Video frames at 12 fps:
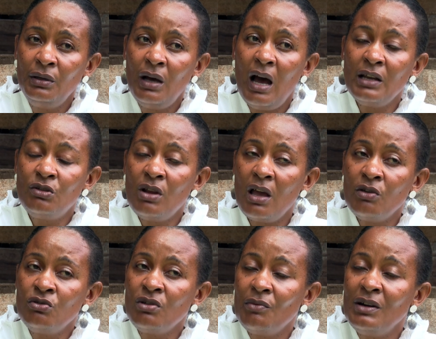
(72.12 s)
I
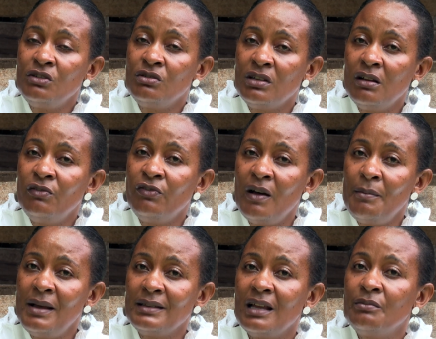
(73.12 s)
usually want to tell
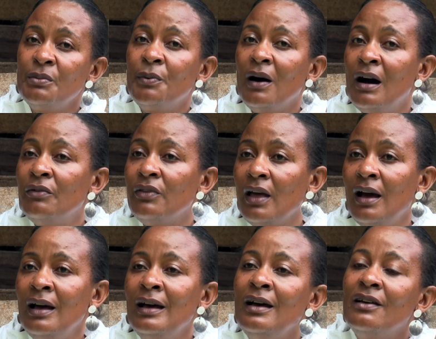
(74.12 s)
farmers and people out there
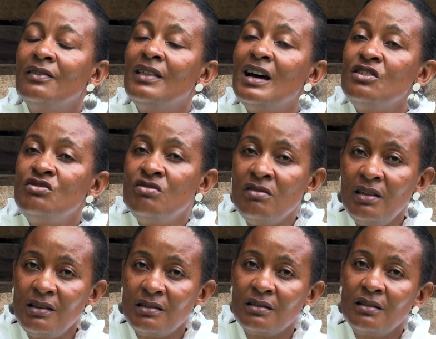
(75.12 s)
that do
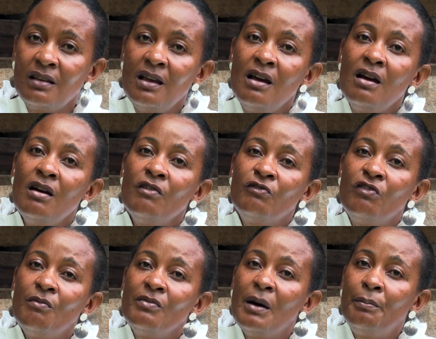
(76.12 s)
this
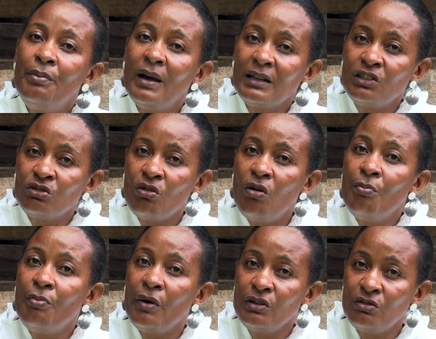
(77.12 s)
from the practical
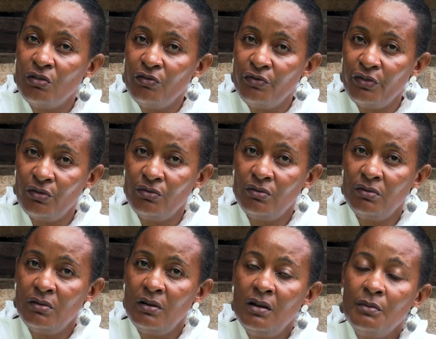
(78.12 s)
point of view.
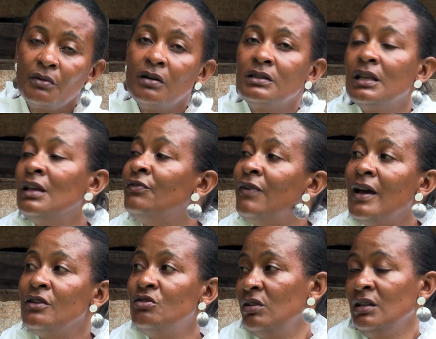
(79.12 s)
Because if I
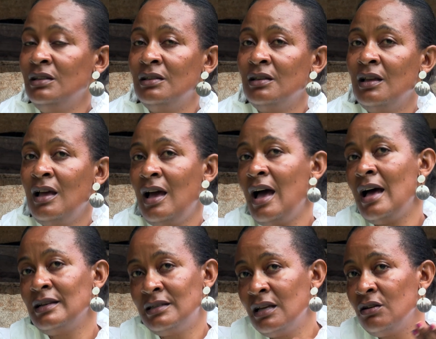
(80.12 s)
do it
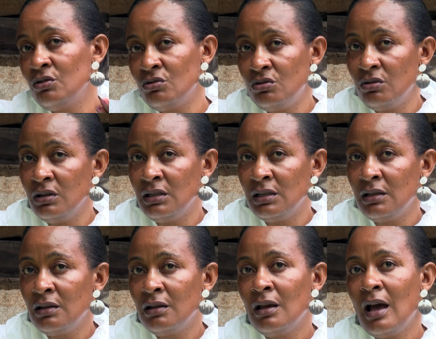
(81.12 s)
and tell you do it,
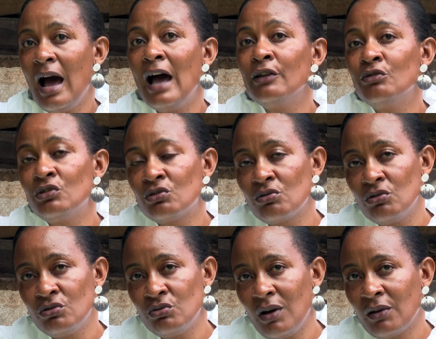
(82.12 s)
I know it's going
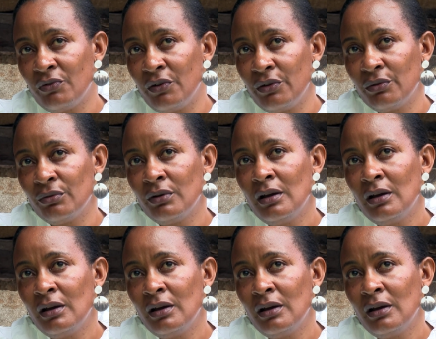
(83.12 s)
to work for you.